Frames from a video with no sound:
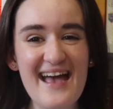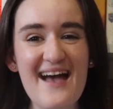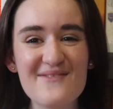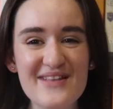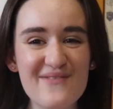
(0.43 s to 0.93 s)

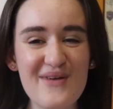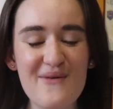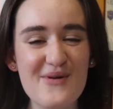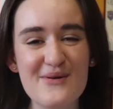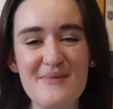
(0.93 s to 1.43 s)
I'm Liv,
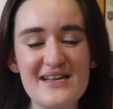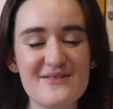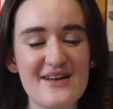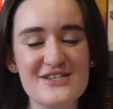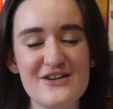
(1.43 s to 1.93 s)
and welcome back
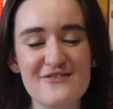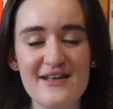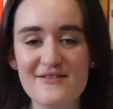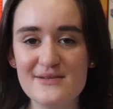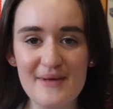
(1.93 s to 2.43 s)
to my channel,
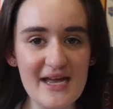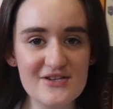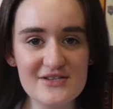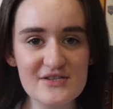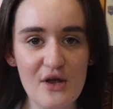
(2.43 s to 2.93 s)
Endless
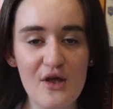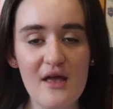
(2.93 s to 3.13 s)
Pages,